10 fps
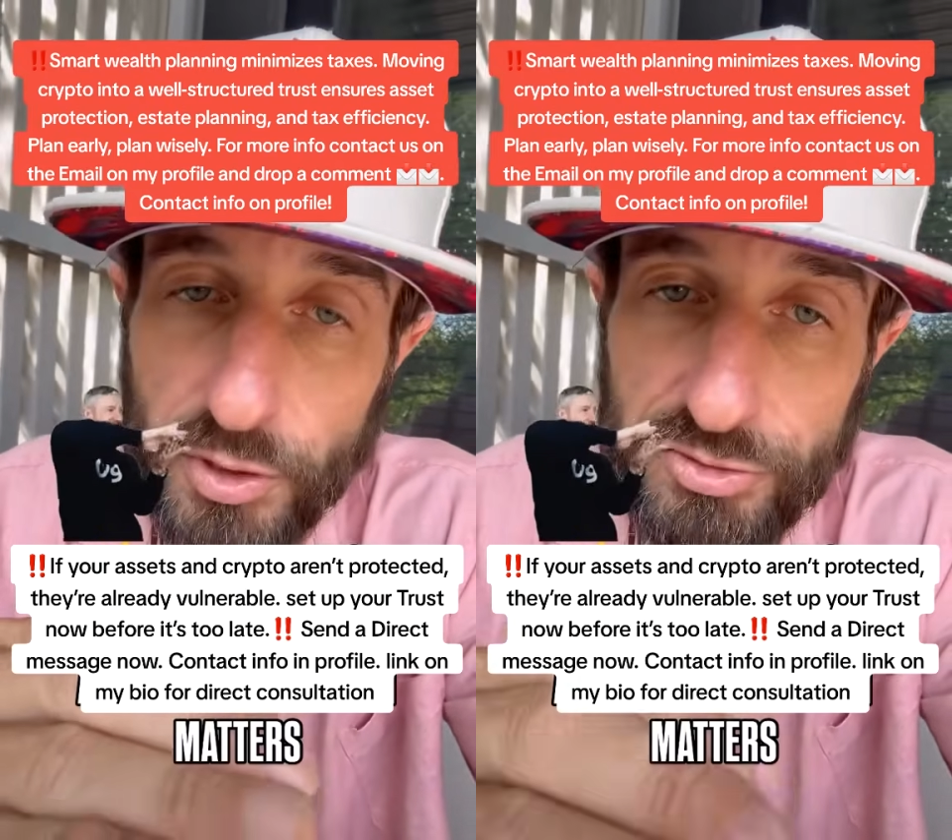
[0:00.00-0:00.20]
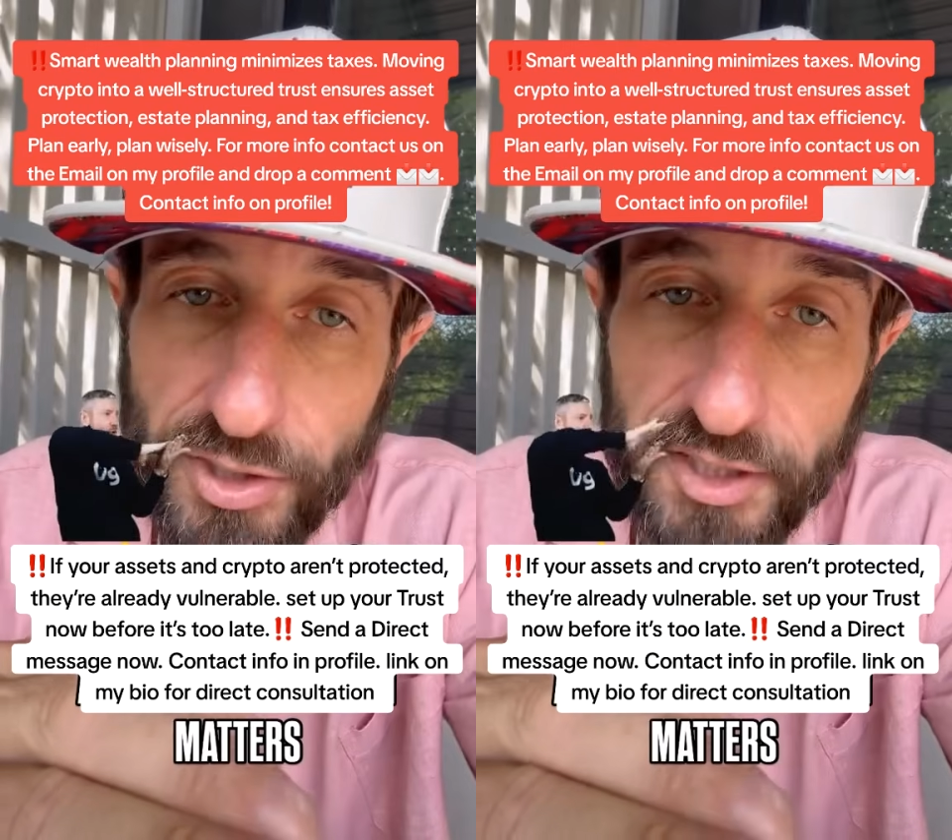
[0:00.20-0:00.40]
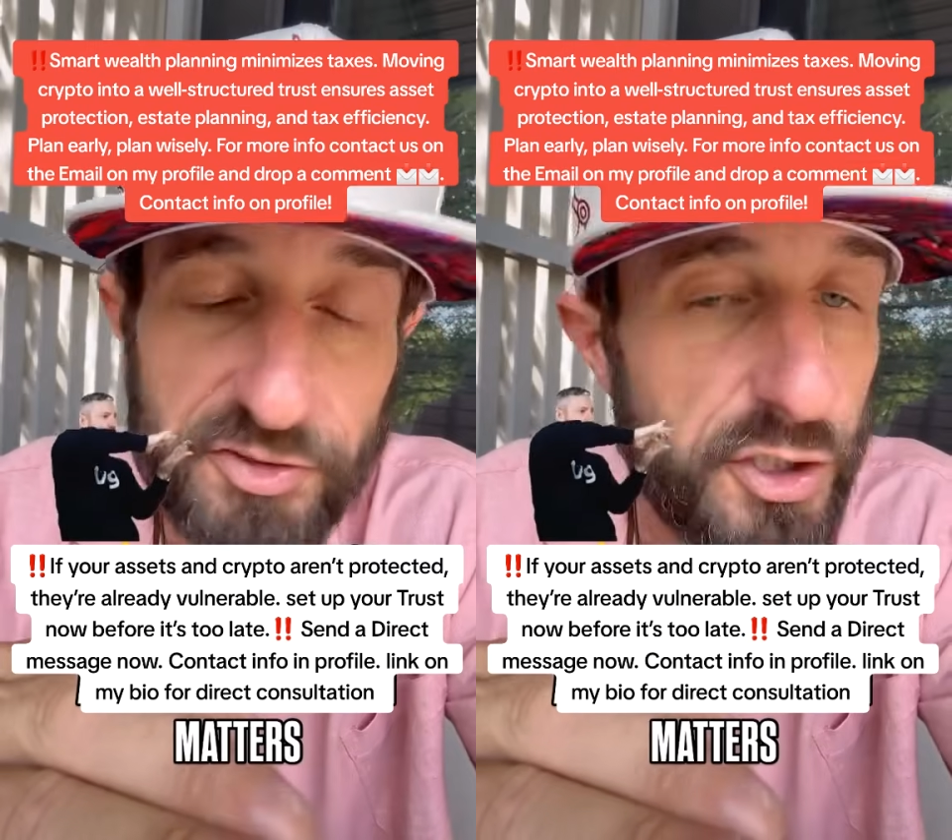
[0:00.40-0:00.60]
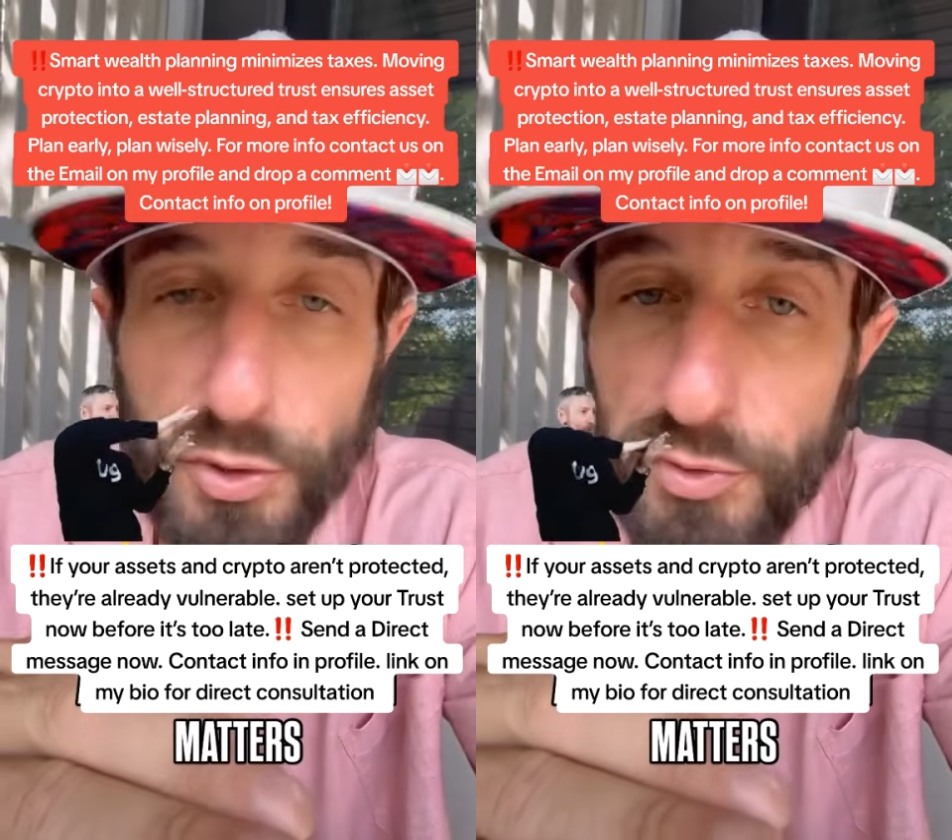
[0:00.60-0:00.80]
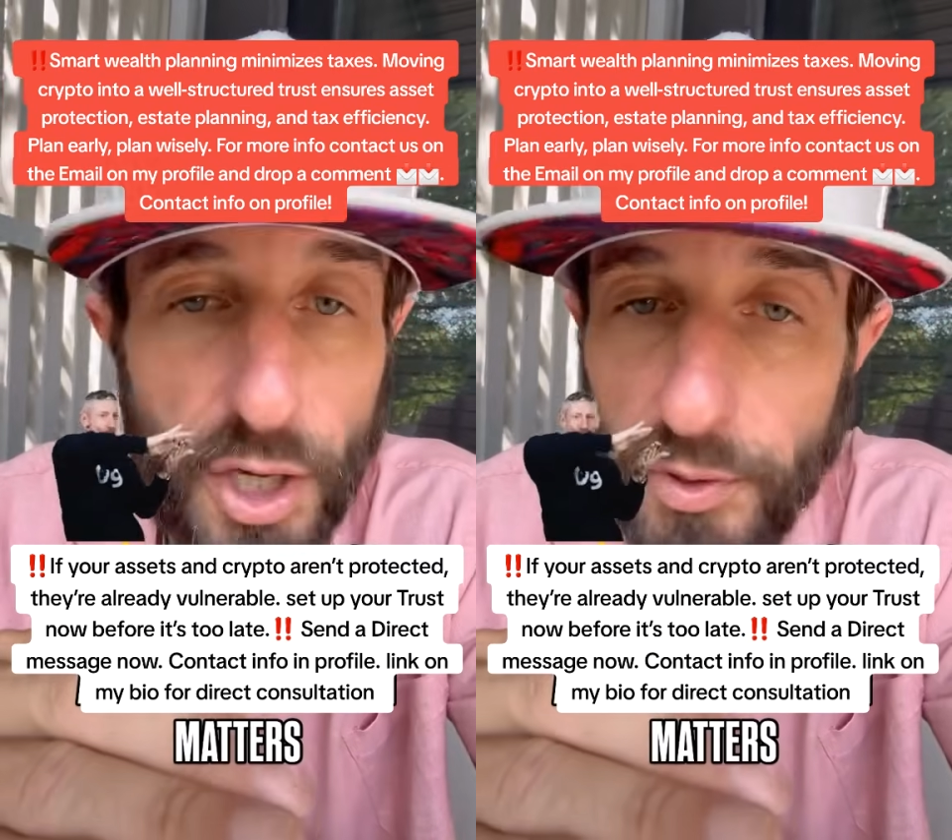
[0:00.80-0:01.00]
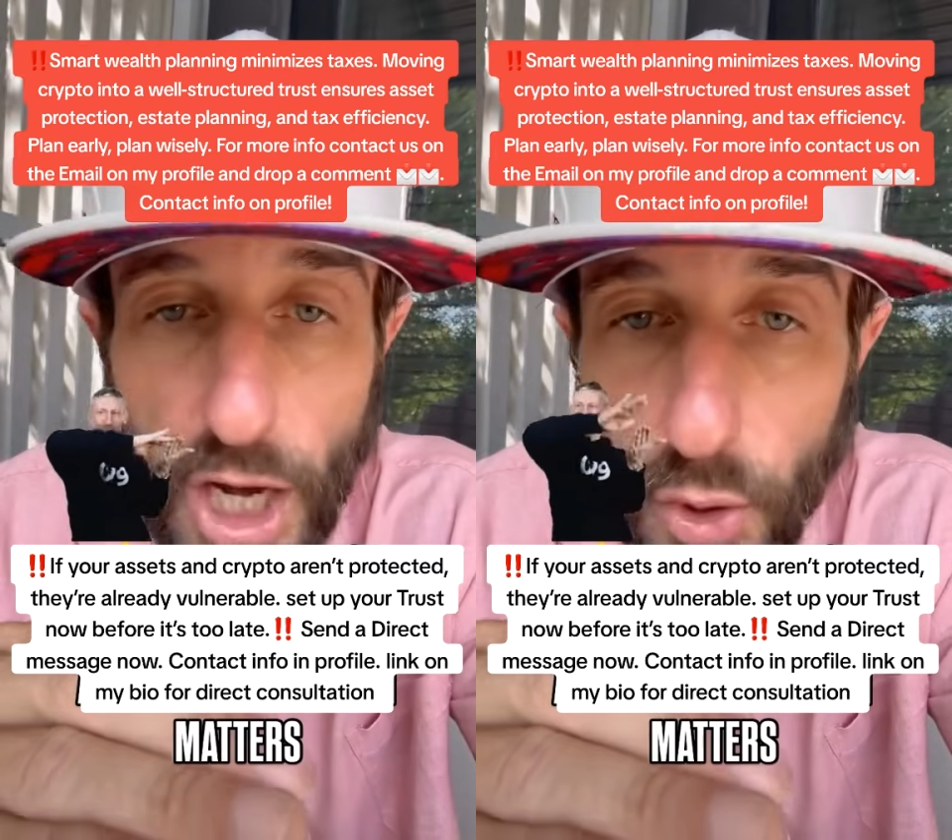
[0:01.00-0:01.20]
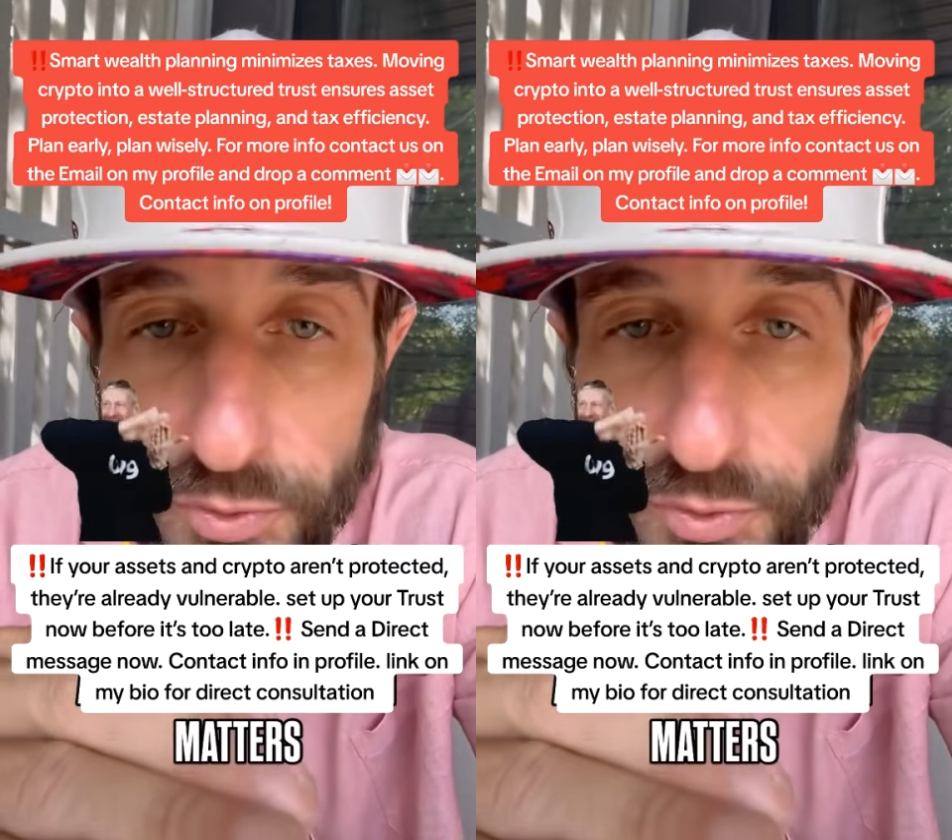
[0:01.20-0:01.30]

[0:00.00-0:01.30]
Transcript: trust, you don't own